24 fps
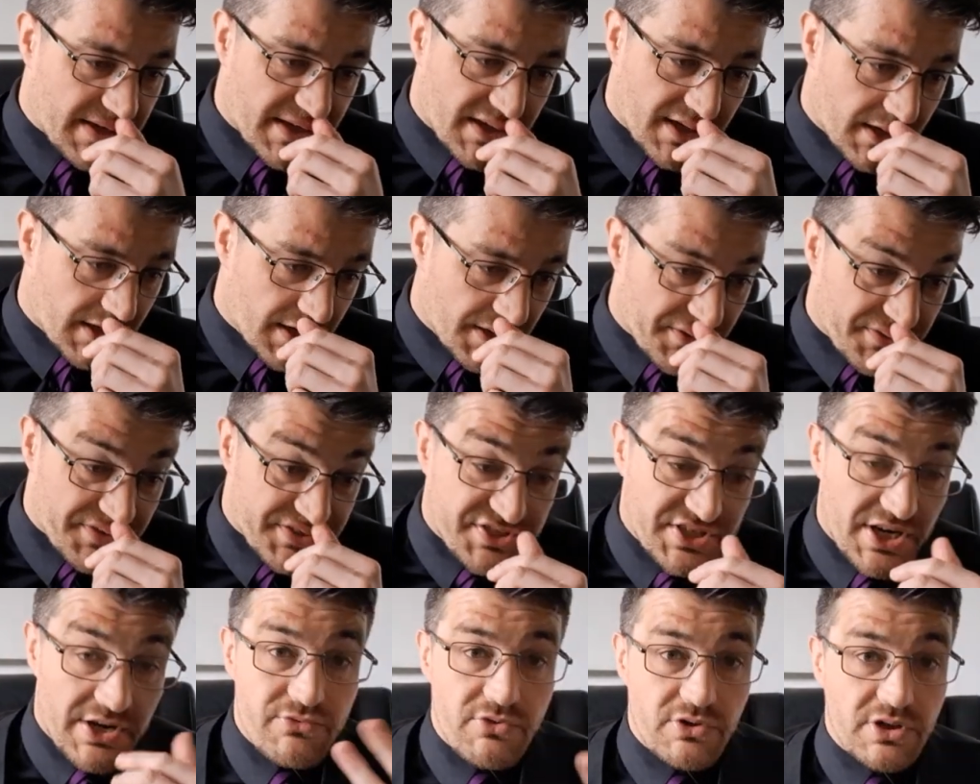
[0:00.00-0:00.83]
The
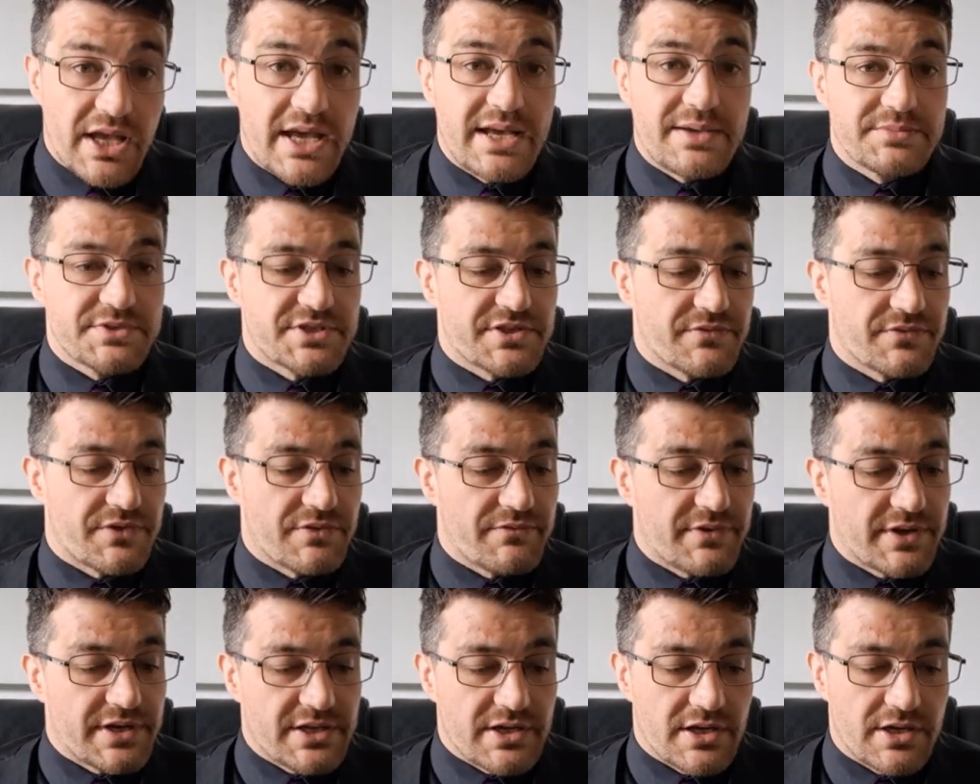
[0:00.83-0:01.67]
general aims of the
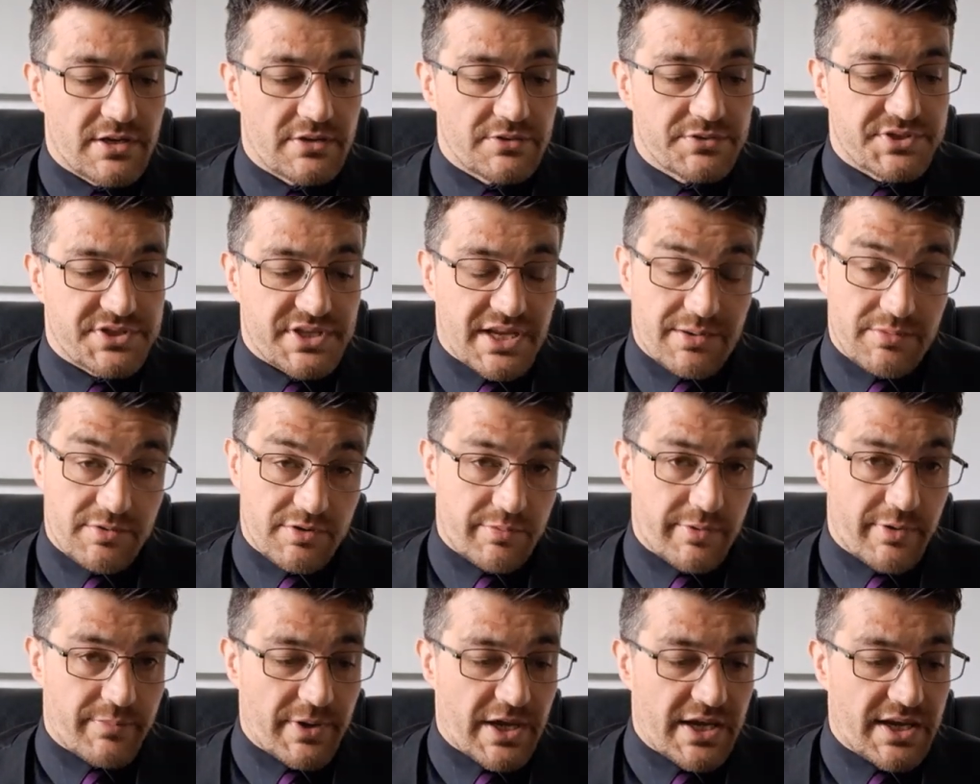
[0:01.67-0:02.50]
videos that I'm going
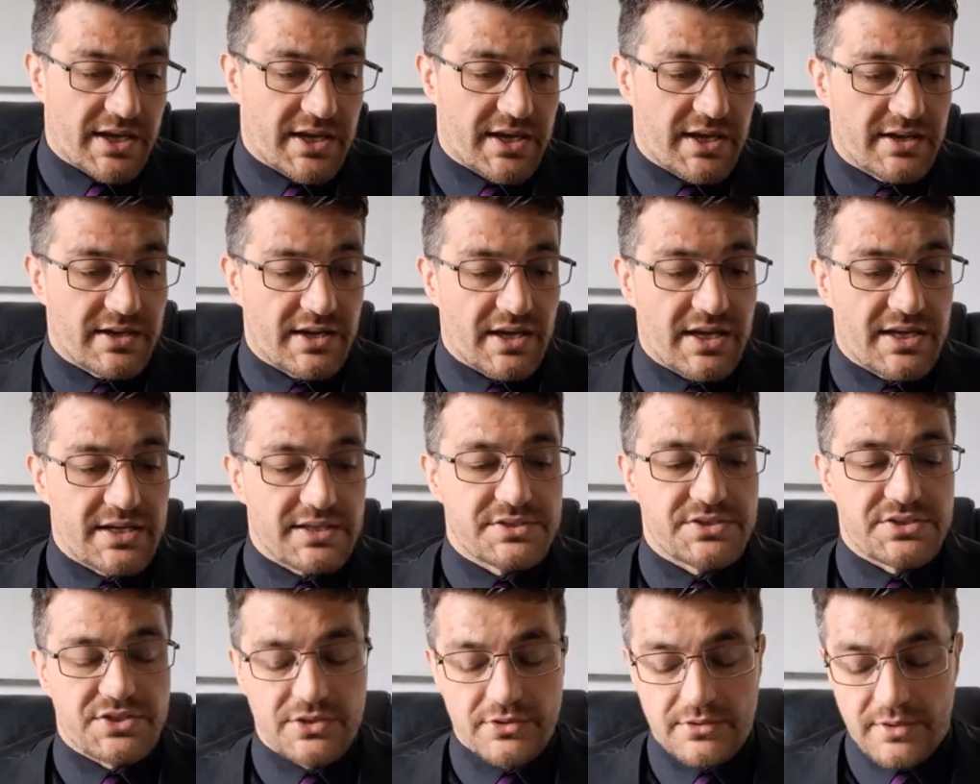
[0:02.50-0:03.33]
to be making are
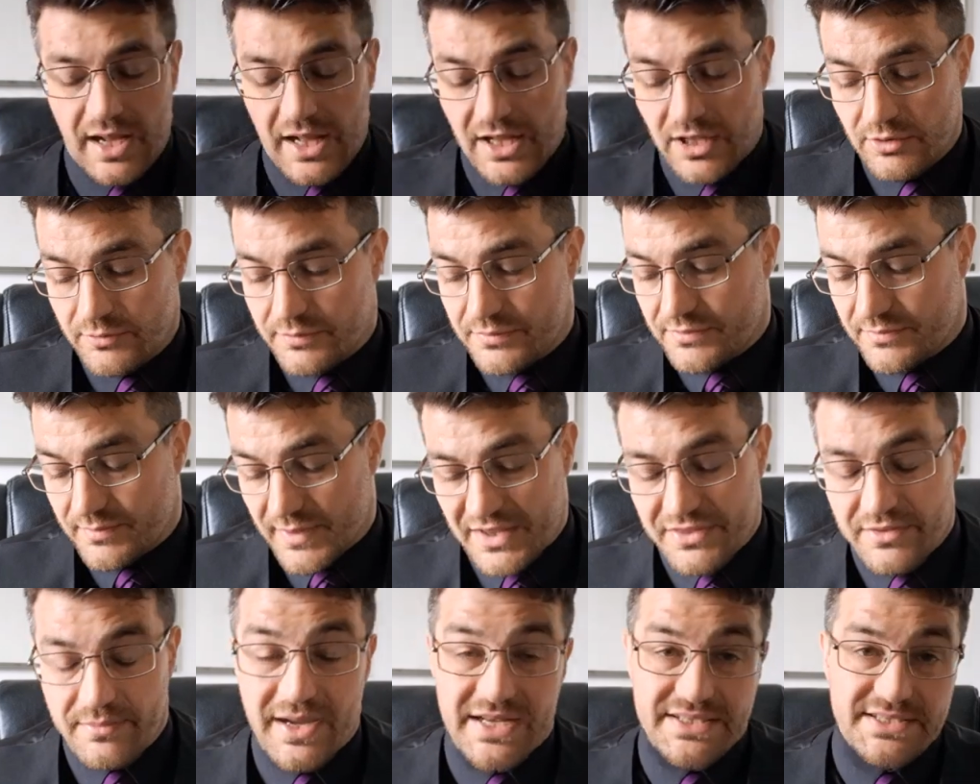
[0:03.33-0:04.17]
to help
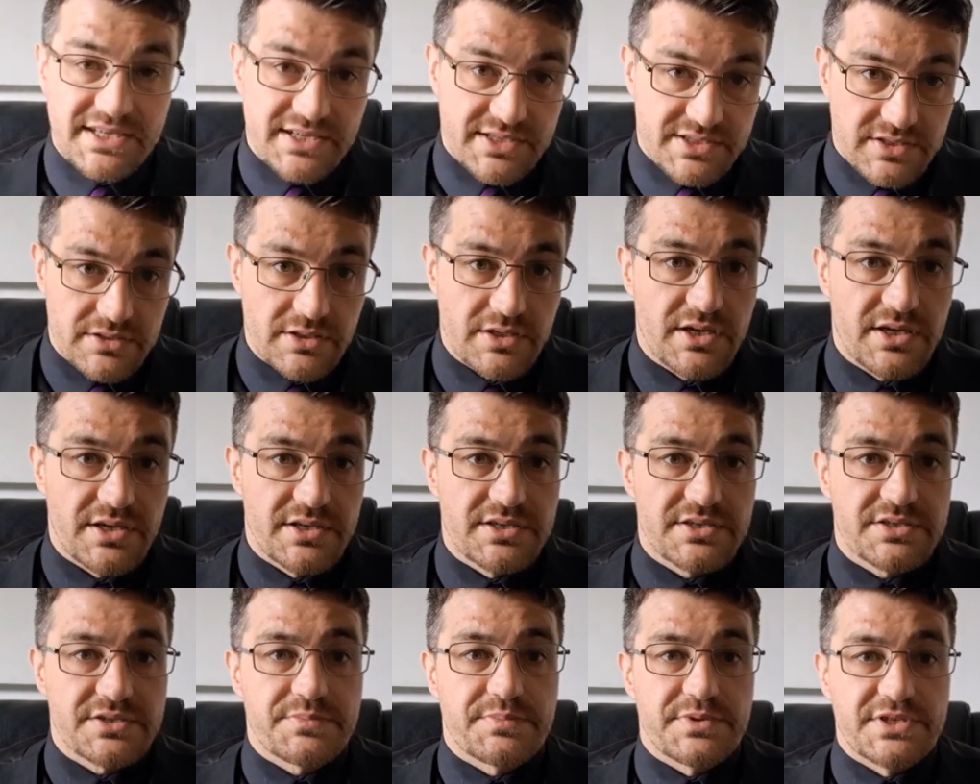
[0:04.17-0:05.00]
mathematics
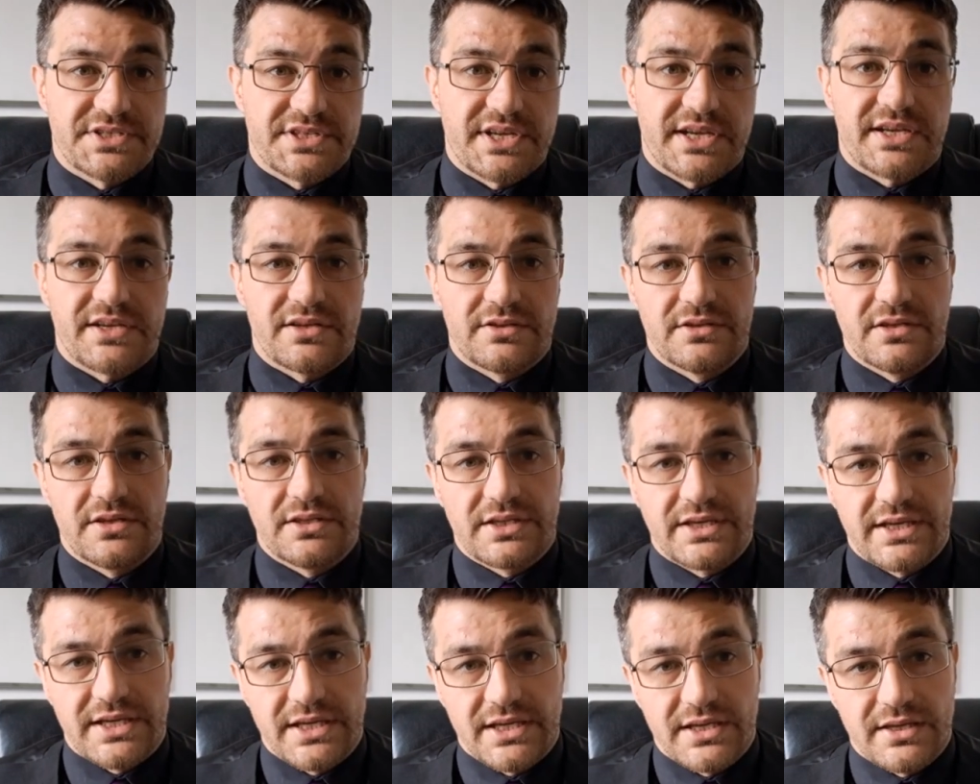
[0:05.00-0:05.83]
learners,
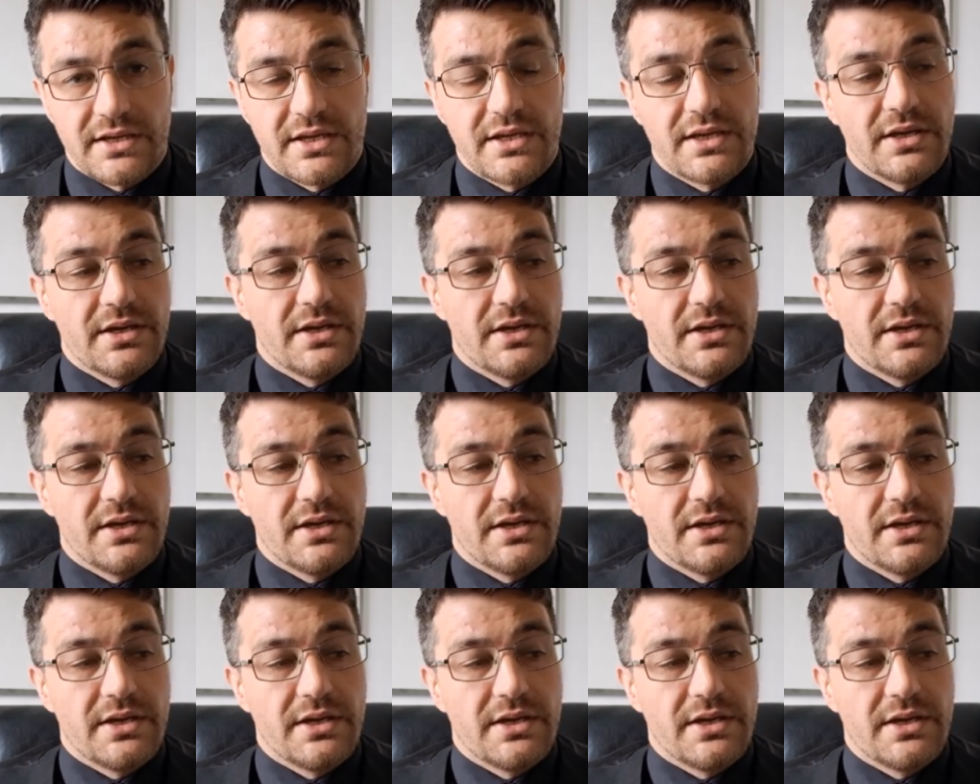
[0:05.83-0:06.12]
particularly